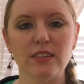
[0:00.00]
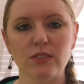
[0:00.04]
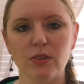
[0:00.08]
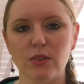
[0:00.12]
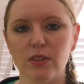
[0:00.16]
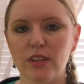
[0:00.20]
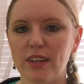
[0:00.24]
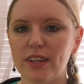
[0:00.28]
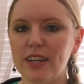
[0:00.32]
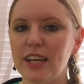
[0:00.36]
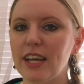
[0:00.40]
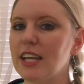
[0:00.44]
So
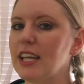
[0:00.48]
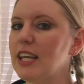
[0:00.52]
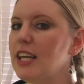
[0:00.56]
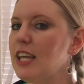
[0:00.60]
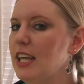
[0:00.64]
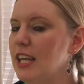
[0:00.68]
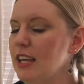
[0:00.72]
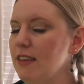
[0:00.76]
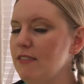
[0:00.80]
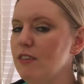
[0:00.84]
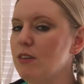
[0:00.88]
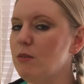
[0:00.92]
they're getting
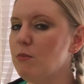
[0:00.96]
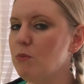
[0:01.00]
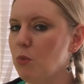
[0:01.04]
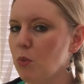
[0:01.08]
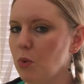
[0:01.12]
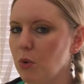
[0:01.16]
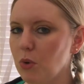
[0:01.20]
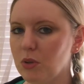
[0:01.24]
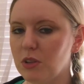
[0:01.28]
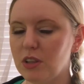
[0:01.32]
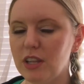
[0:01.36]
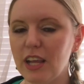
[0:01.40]
even
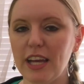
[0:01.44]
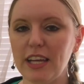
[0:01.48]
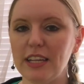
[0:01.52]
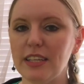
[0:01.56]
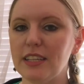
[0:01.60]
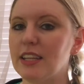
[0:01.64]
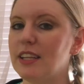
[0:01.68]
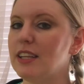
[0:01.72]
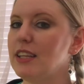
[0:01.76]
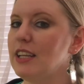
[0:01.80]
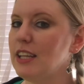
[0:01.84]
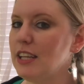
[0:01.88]
more
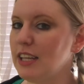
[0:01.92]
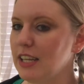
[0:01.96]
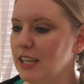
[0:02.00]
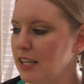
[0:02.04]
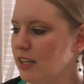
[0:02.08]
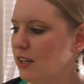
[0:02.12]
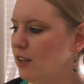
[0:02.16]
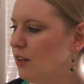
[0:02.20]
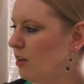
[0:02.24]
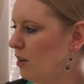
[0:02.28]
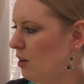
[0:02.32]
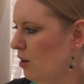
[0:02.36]
light than they
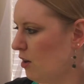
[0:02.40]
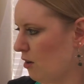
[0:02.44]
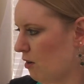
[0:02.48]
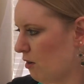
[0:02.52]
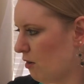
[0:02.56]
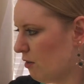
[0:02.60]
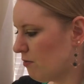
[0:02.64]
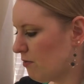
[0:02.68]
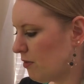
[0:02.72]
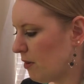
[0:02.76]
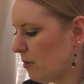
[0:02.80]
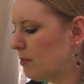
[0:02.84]
need
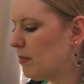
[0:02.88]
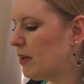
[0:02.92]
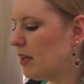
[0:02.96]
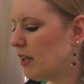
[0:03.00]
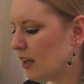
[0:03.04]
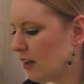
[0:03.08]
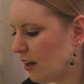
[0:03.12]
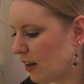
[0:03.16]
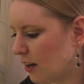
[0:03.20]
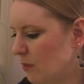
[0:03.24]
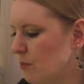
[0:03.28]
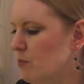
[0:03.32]
from
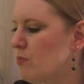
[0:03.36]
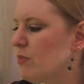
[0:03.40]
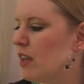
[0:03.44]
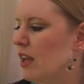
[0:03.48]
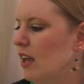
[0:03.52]
here.